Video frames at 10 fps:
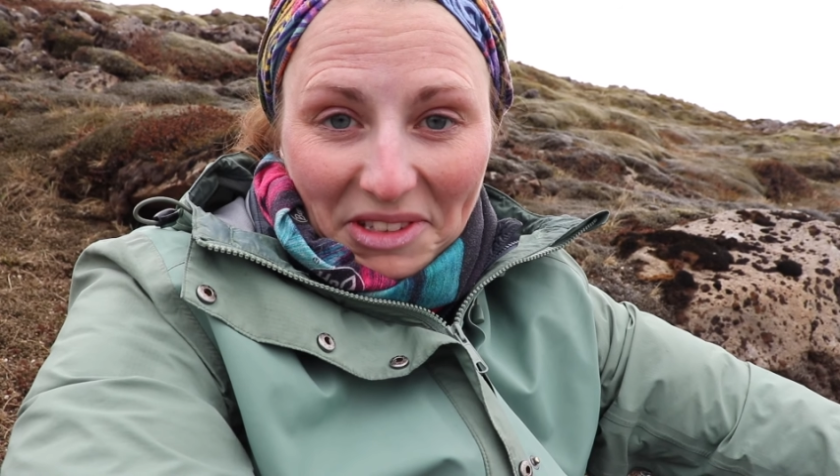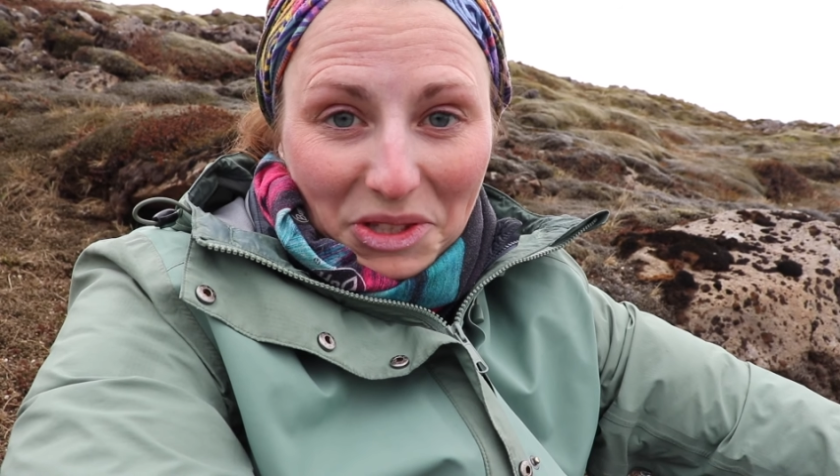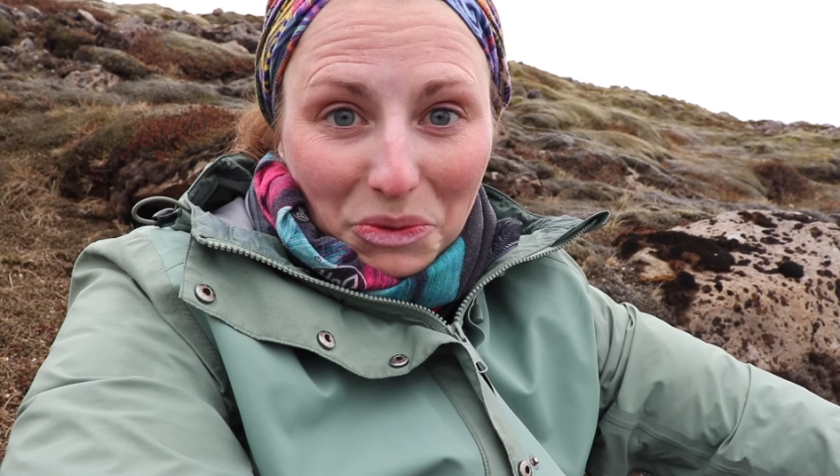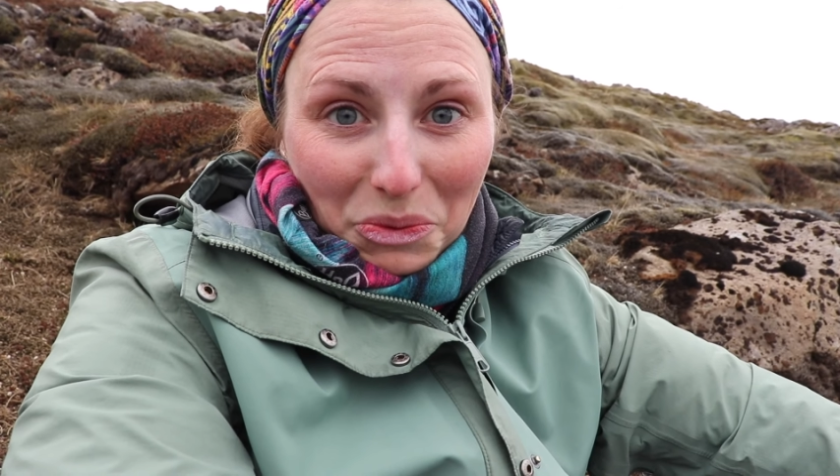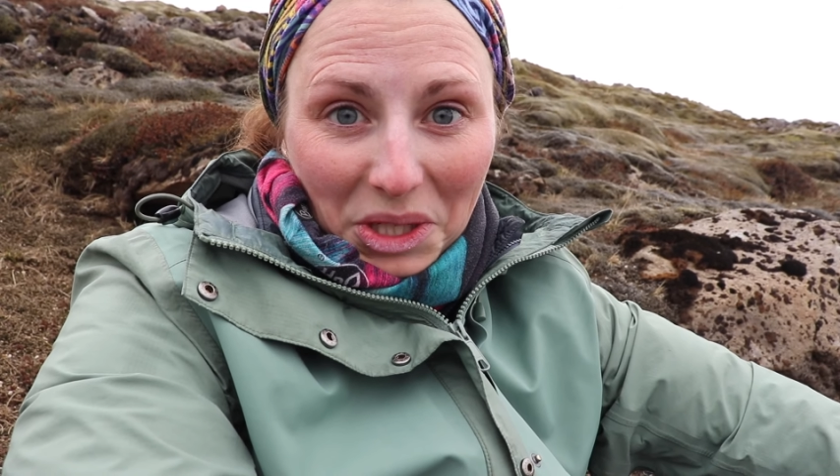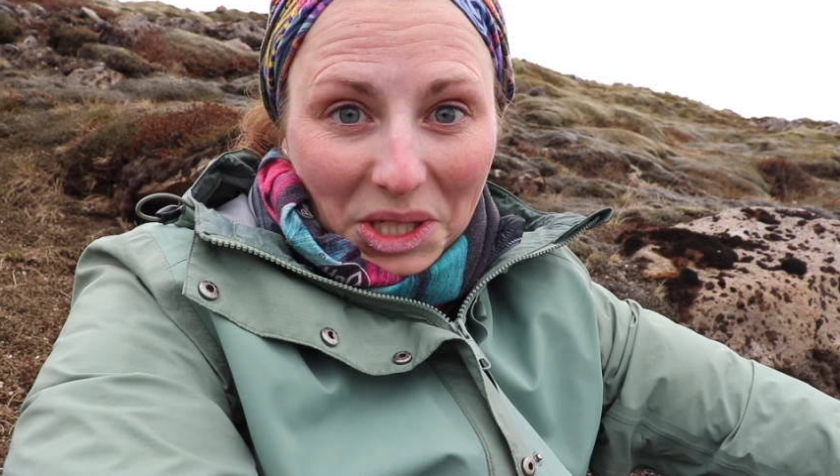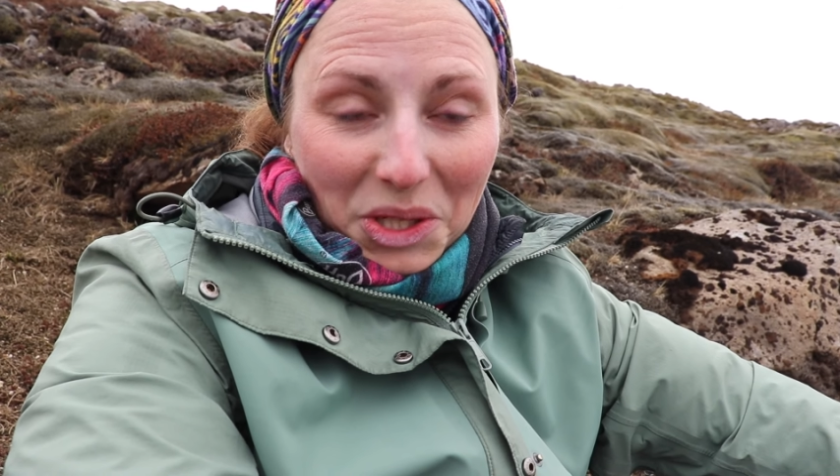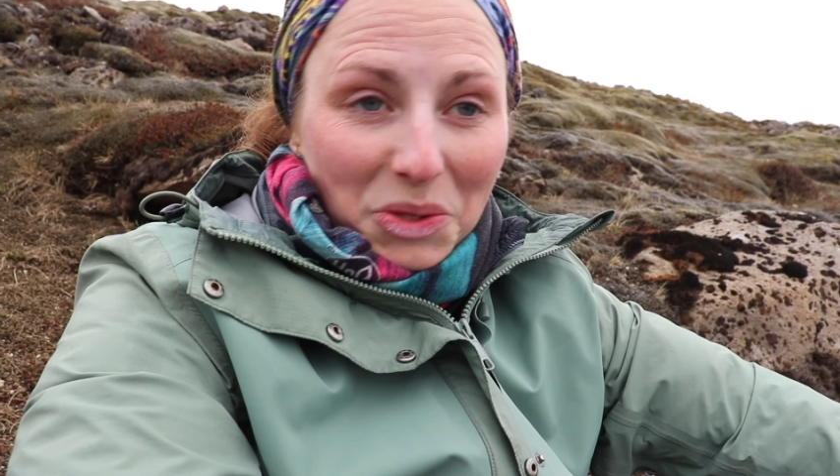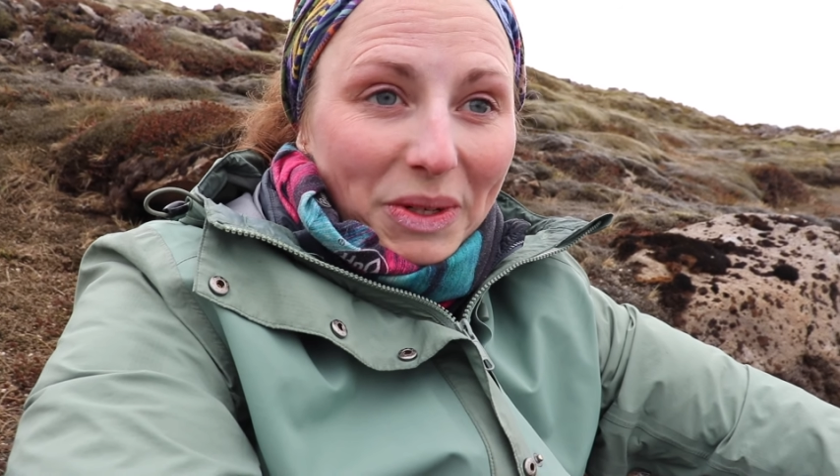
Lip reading: it's a really nice